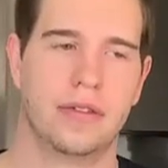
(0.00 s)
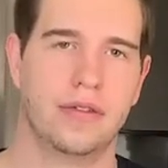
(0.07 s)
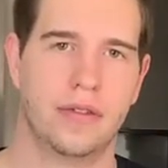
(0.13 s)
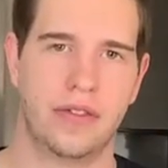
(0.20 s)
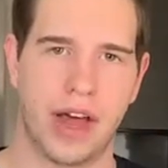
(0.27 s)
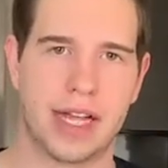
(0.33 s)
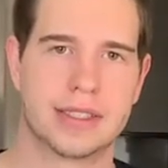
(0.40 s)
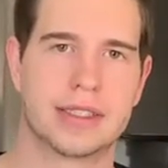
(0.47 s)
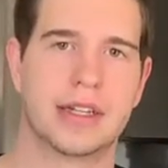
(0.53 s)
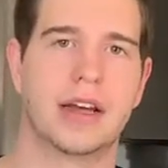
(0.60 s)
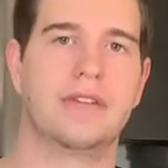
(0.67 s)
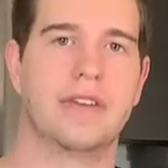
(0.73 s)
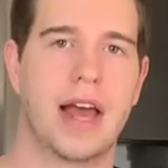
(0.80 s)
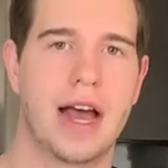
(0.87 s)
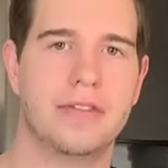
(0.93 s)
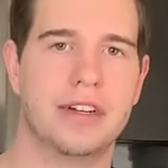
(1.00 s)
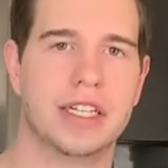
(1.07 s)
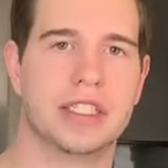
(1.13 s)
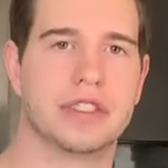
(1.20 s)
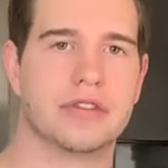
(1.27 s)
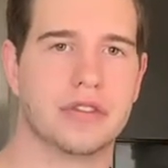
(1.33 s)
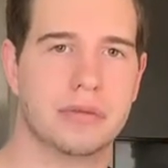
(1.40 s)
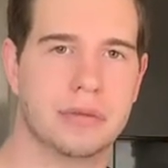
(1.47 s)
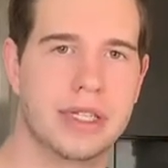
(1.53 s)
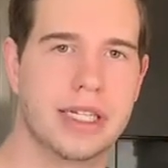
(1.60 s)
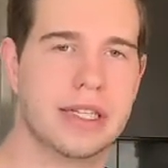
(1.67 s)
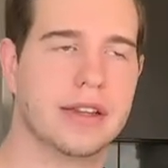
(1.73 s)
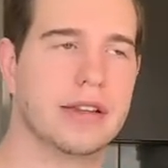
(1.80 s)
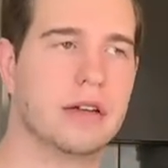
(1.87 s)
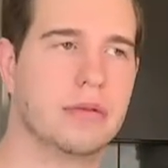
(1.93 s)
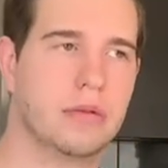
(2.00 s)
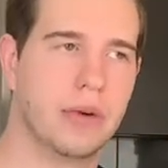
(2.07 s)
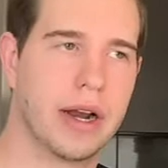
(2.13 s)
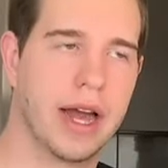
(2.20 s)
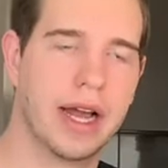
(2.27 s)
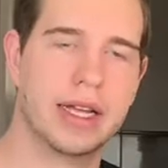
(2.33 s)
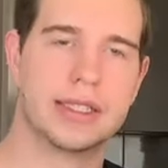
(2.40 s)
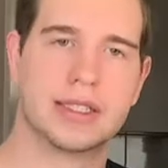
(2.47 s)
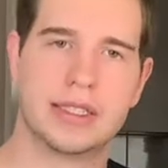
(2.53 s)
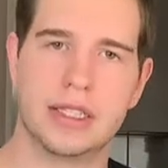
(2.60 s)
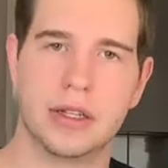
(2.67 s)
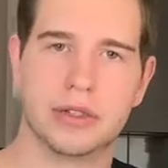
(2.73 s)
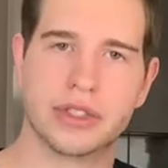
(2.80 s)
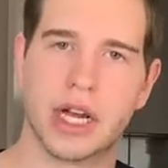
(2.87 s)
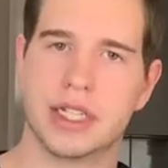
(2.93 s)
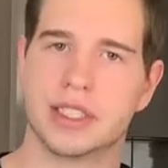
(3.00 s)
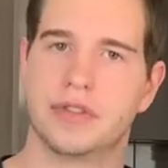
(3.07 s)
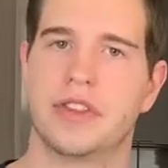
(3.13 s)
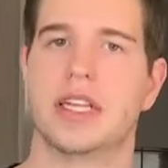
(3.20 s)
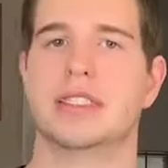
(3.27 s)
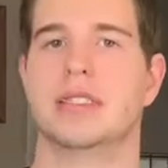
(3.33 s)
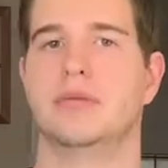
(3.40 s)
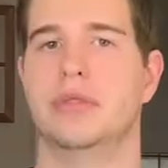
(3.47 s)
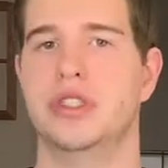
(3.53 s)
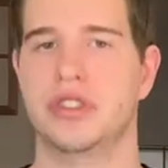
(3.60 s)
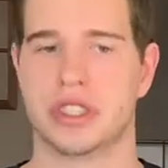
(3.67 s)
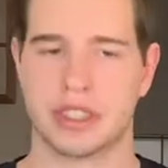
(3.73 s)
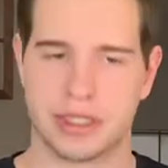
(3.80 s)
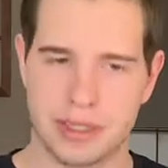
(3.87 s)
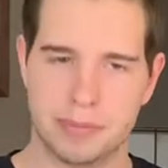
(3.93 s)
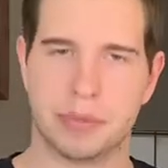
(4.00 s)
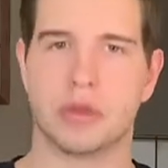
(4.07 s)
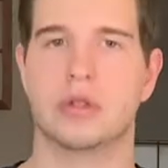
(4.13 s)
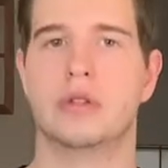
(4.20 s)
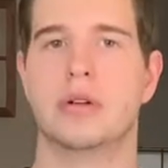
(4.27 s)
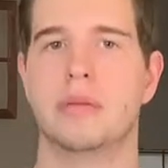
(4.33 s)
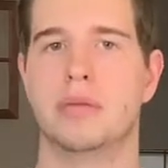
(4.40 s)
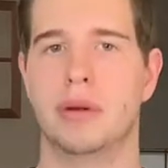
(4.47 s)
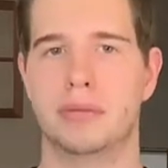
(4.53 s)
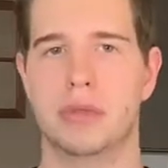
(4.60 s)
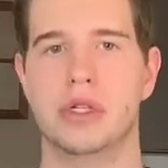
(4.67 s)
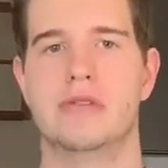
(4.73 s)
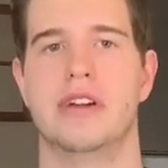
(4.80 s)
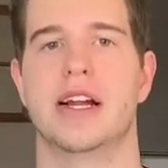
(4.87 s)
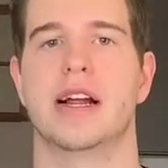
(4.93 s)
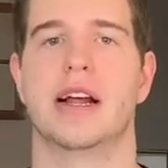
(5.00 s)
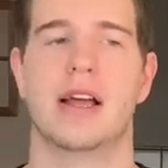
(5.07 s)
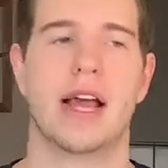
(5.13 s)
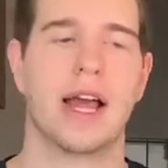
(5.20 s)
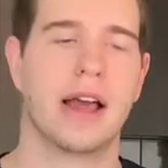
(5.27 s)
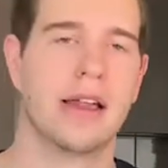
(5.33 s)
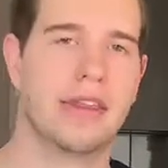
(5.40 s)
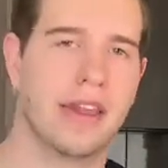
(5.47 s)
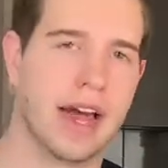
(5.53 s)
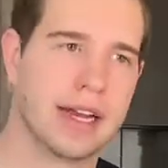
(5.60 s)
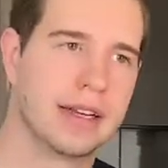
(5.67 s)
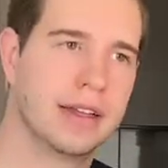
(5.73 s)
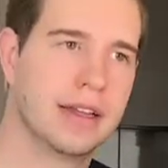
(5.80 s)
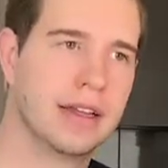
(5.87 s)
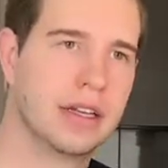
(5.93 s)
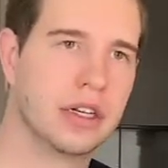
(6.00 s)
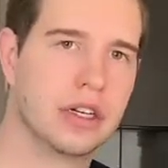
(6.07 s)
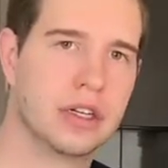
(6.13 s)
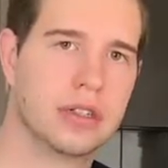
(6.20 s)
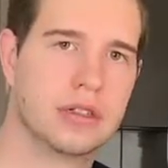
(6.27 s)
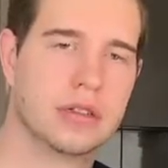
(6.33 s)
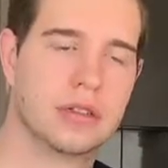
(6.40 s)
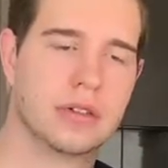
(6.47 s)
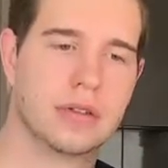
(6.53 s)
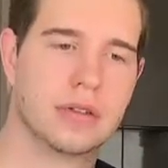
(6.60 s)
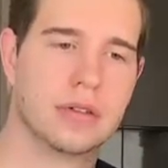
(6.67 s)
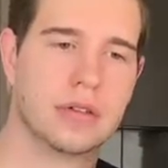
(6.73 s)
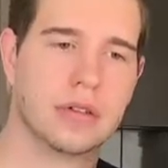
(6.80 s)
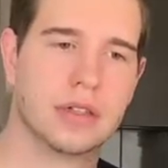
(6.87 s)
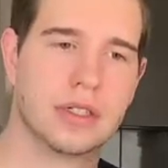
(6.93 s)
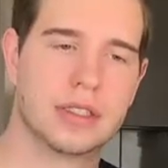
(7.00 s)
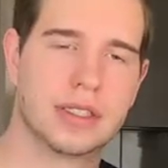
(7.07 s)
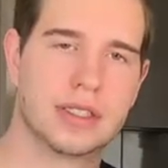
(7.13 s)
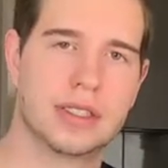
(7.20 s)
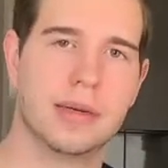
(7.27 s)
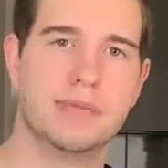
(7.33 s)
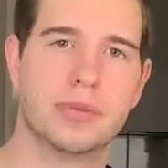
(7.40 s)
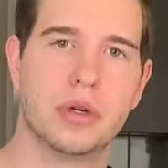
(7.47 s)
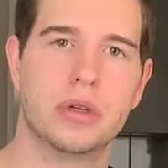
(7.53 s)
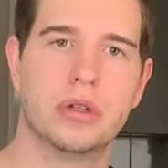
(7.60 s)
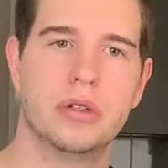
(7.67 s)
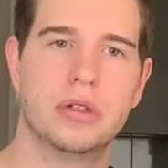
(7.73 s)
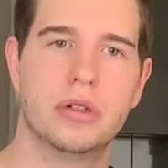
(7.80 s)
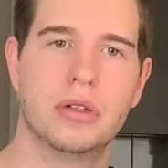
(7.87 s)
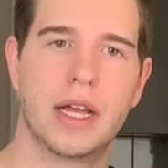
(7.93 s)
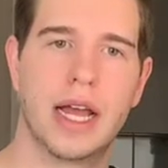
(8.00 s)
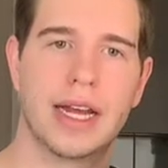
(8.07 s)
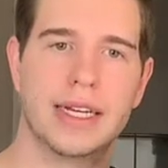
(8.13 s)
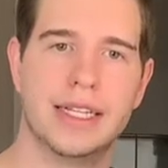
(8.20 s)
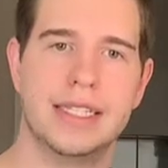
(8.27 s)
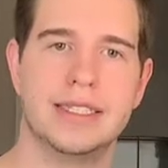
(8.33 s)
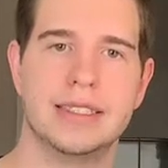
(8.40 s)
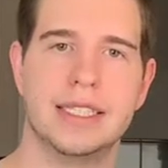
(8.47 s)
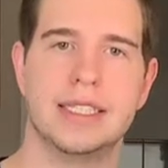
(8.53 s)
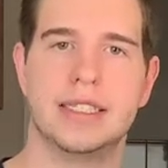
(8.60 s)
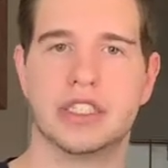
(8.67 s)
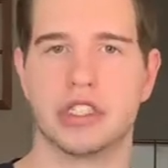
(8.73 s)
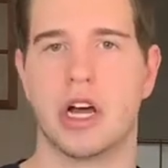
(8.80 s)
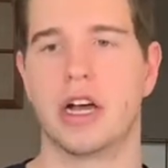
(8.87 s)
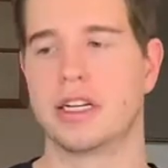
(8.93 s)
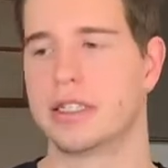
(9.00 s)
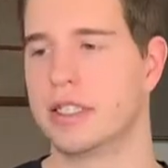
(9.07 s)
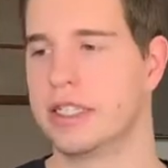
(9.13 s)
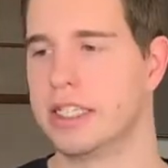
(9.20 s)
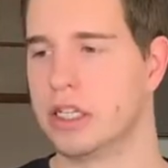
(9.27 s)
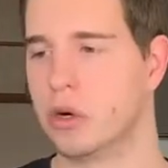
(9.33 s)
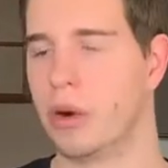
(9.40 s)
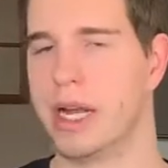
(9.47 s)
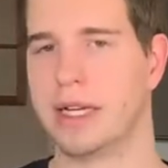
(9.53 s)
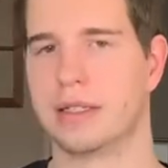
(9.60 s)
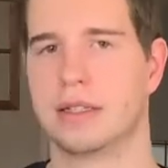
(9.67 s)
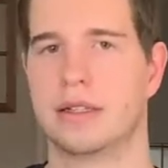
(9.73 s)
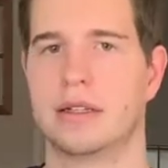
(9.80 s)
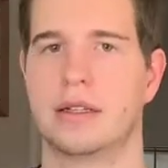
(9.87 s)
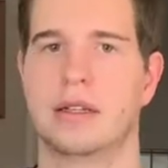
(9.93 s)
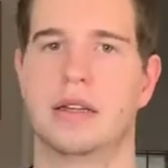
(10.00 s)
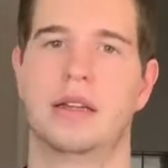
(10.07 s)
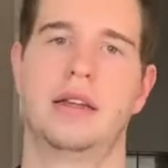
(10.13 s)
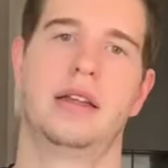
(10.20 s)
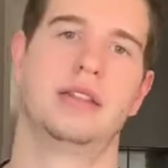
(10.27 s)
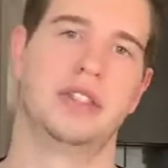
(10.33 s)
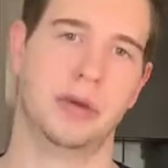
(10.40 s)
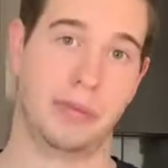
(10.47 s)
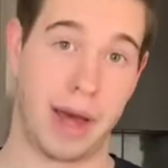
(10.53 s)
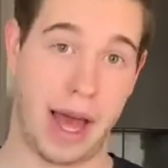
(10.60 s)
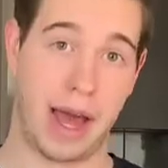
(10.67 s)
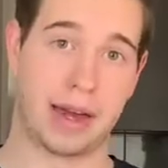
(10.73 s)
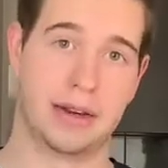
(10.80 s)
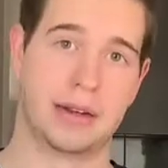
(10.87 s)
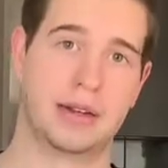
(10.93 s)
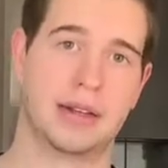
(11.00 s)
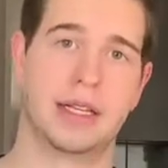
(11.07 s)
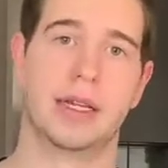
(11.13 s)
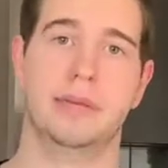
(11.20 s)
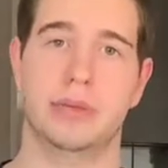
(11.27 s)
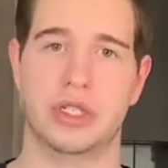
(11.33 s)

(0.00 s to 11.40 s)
that's enough evidence for me that when I see those kinds of things in music, simple but moving, that simple and easy does not equate to bad in